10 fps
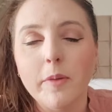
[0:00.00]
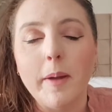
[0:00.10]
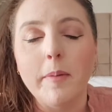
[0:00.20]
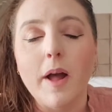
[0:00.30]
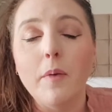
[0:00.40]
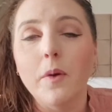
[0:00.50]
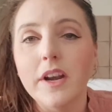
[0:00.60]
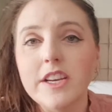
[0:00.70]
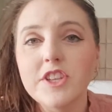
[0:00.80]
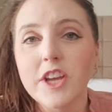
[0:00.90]
Survival, I
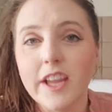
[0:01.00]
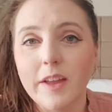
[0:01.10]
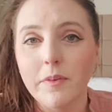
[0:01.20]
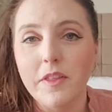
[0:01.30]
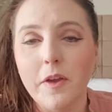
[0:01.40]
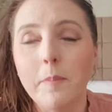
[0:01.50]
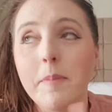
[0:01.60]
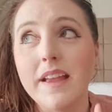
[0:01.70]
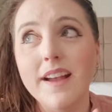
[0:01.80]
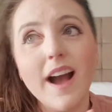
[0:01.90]
wanted to check in with you
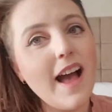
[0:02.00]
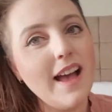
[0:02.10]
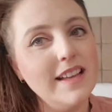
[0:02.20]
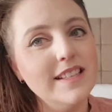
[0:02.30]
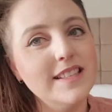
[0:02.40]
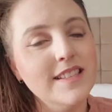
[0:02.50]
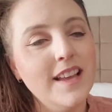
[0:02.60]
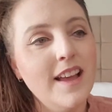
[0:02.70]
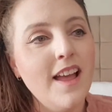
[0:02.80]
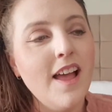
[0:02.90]
because
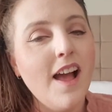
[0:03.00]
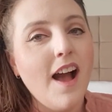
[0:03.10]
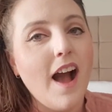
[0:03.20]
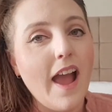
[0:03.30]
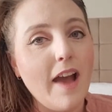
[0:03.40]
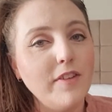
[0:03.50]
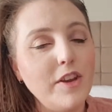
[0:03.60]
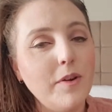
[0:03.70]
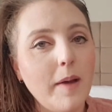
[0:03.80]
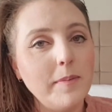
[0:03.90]
I have a
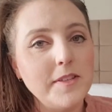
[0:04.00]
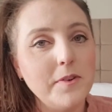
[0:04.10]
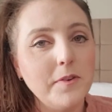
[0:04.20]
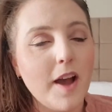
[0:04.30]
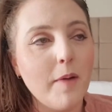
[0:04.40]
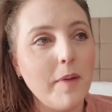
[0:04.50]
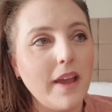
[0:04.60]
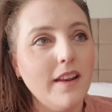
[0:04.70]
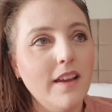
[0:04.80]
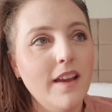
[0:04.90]
new episode
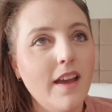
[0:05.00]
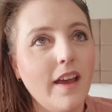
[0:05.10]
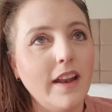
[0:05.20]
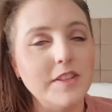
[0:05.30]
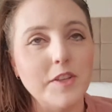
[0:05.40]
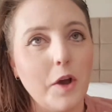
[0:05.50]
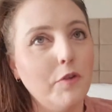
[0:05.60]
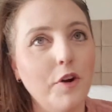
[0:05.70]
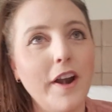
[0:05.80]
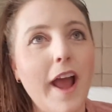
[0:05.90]
coming and it's
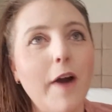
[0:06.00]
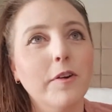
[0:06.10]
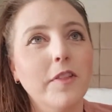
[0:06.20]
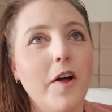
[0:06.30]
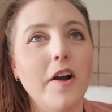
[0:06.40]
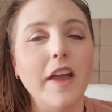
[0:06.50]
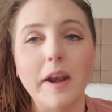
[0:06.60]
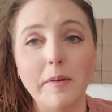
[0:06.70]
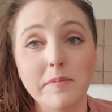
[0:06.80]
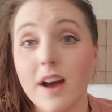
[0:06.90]
over an hour long and
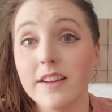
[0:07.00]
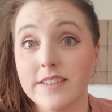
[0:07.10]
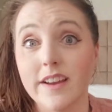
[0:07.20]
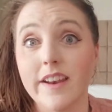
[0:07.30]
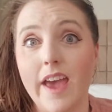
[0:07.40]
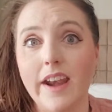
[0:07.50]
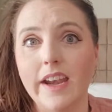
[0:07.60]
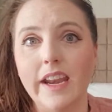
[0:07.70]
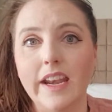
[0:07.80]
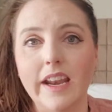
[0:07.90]
I'm not done
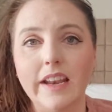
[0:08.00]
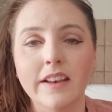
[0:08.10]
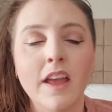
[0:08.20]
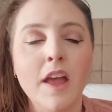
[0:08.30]
editing it.